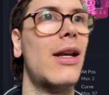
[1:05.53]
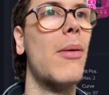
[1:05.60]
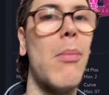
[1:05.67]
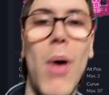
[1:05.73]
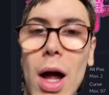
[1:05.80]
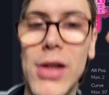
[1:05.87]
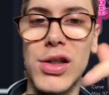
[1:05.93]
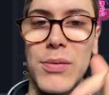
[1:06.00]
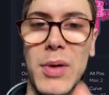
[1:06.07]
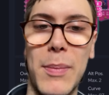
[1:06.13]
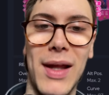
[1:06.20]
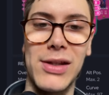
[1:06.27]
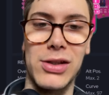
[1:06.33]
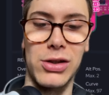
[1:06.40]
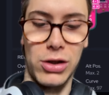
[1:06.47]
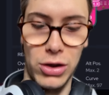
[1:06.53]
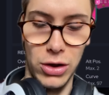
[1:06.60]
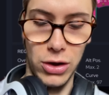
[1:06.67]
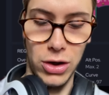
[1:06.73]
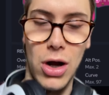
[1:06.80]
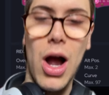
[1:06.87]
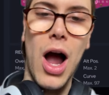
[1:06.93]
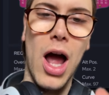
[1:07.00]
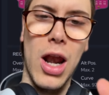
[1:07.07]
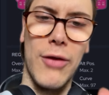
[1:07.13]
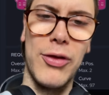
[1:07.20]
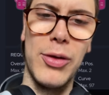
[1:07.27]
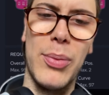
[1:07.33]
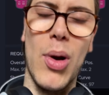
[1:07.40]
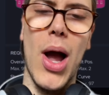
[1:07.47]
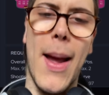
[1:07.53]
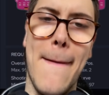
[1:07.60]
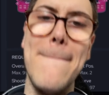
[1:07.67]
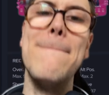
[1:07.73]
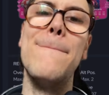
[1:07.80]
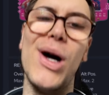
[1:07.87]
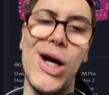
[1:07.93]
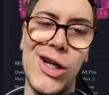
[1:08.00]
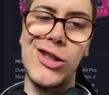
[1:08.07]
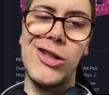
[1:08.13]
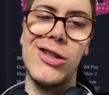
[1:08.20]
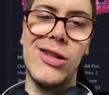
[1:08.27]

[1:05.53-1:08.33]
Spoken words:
Mine's going to be Bentancur. I love you, bye. Bush.